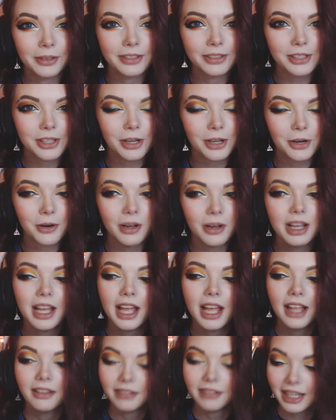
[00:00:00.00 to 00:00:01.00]
So
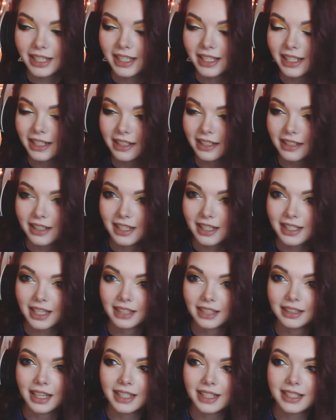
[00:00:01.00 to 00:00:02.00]
let's get into this and
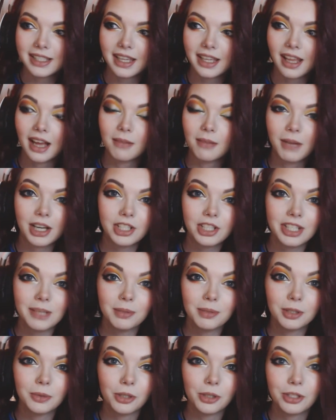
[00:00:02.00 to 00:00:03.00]
let's see. I'm actually able
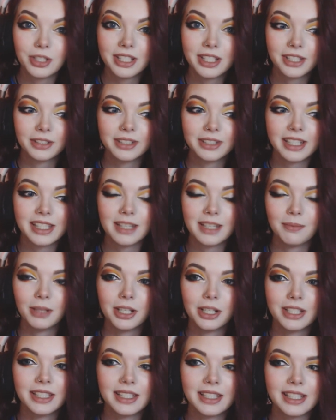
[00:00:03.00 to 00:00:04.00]
to watch this on Disney Plus.
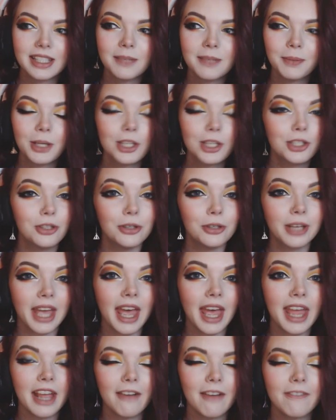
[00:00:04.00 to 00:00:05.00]
Disney Plus
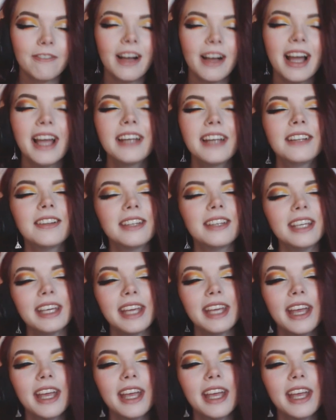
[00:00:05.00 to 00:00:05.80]
UK have finally